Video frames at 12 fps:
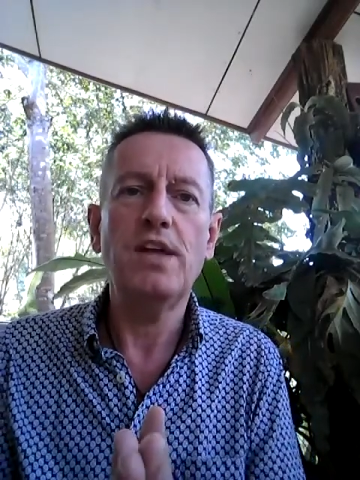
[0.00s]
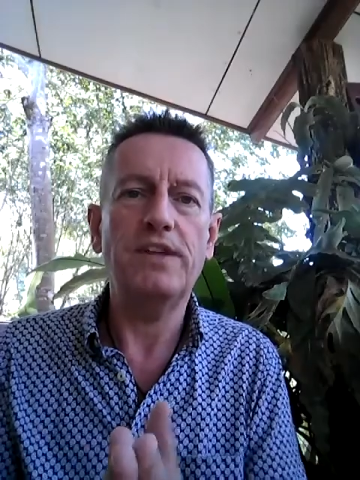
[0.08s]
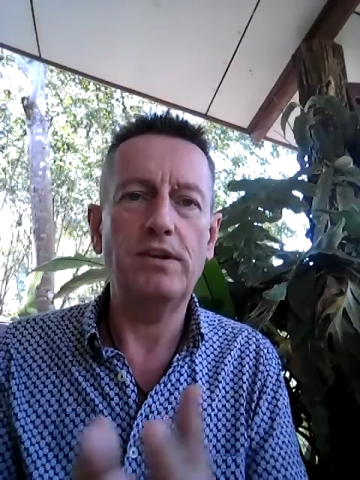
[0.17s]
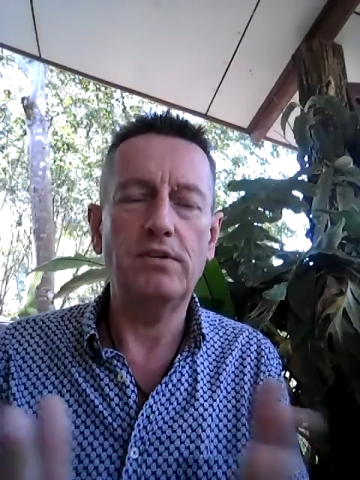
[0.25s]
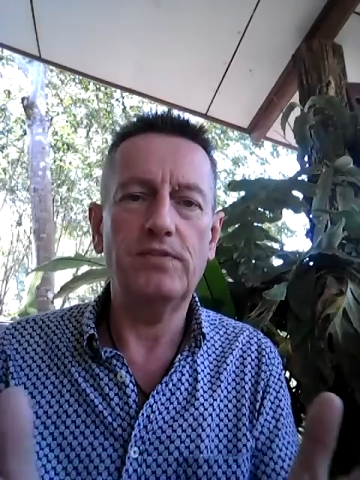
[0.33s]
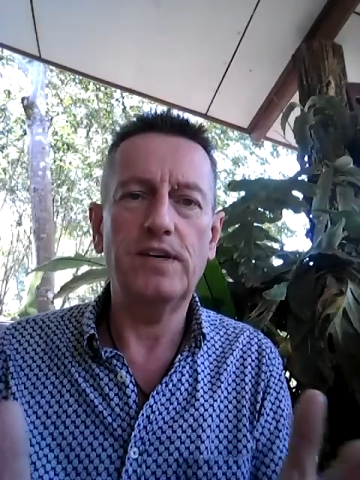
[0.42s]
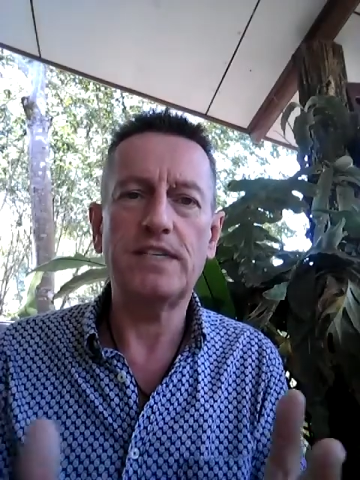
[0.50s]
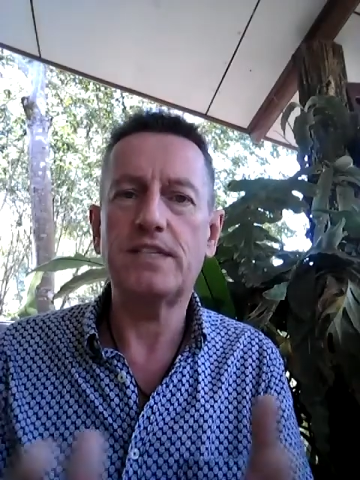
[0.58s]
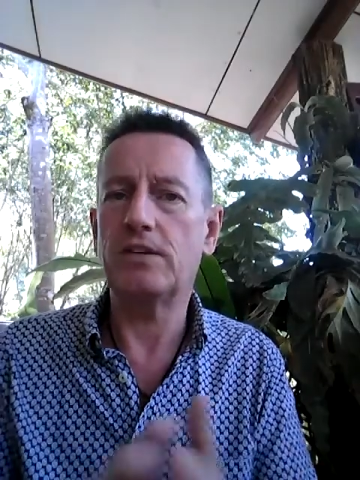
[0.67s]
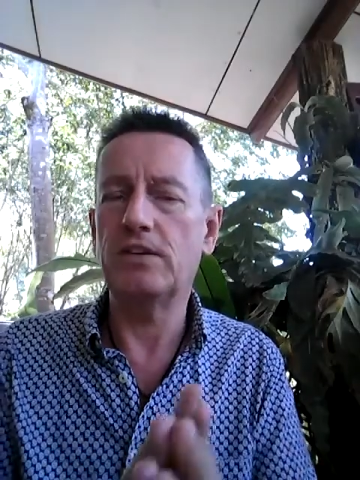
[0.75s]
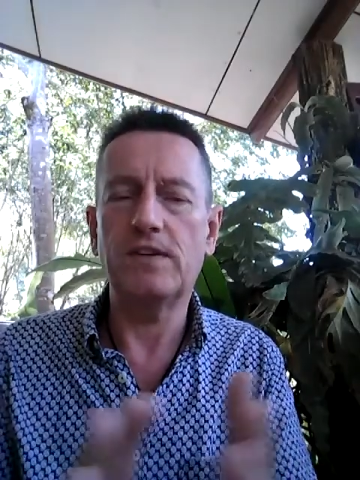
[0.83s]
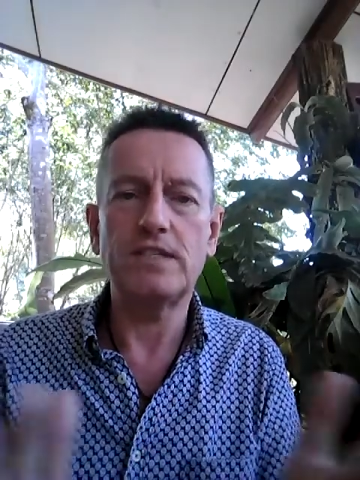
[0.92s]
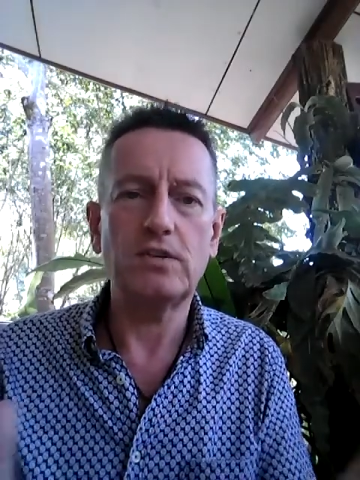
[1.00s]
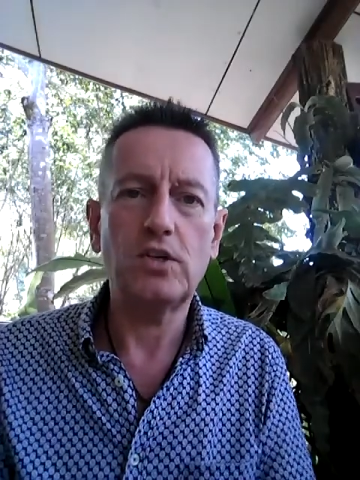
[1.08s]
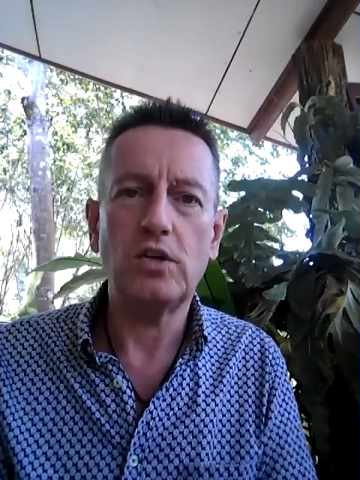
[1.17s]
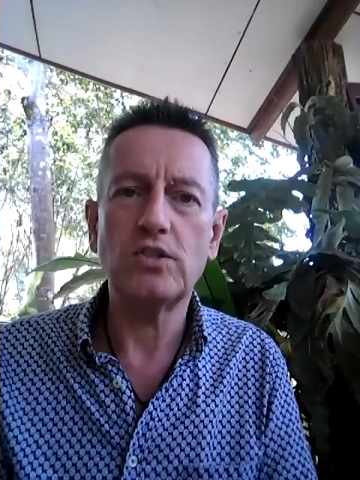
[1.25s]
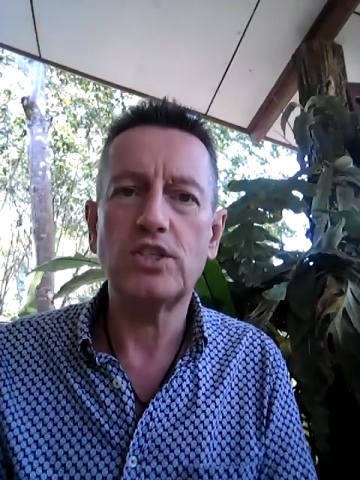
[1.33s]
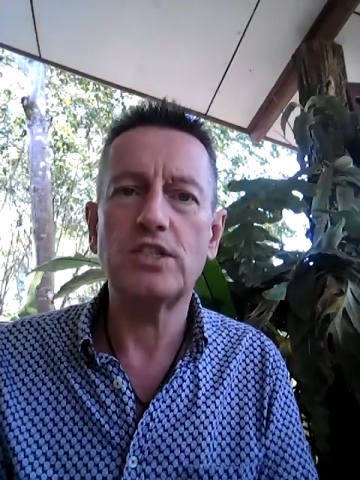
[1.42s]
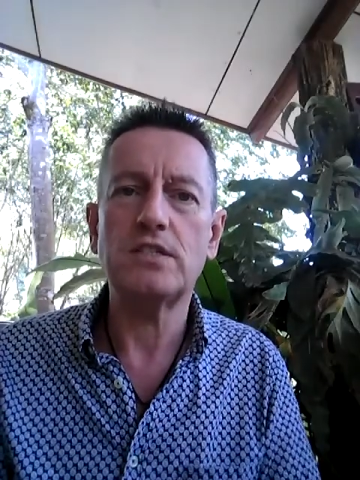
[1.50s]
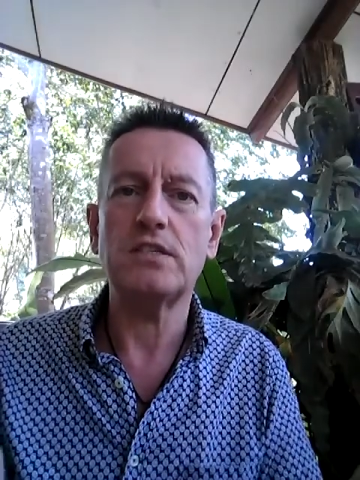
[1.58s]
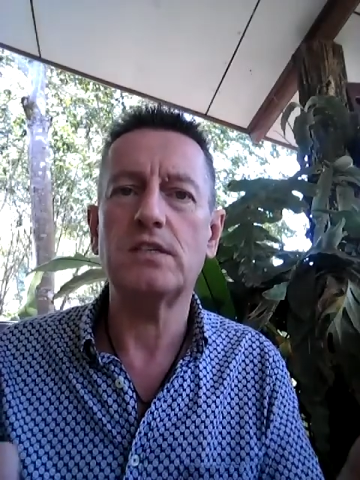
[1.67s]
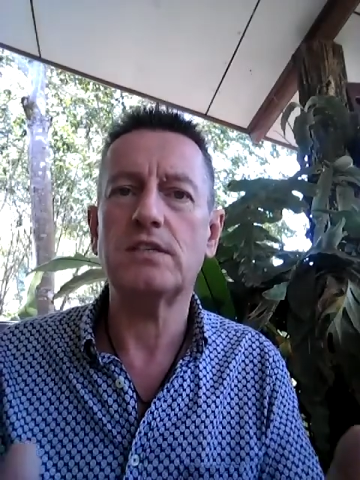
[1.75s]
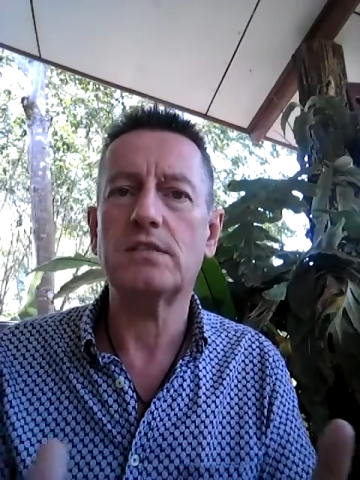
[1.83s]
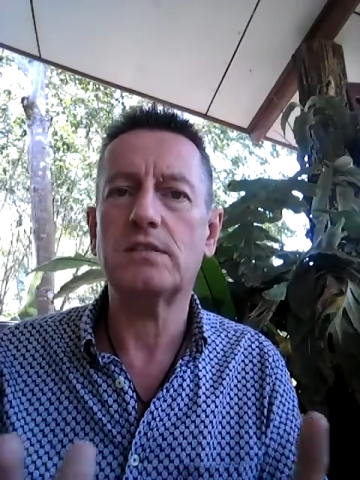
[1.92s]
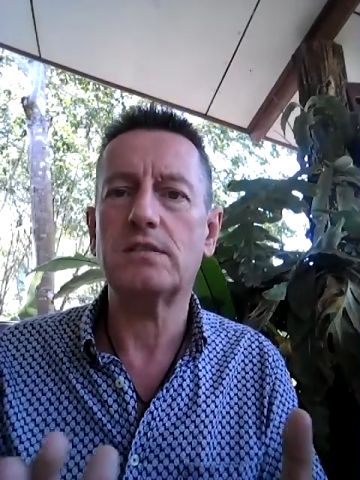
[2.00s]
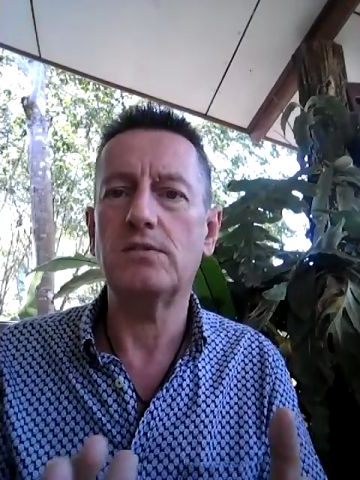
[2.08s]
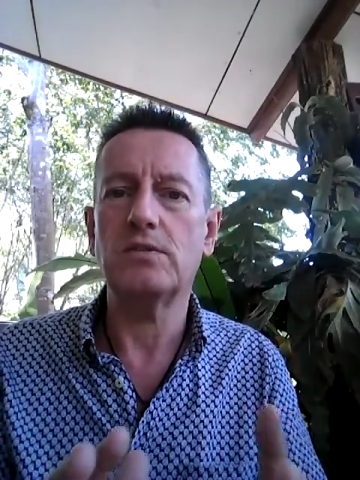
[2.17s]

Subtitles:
the universe, the universal consciousness.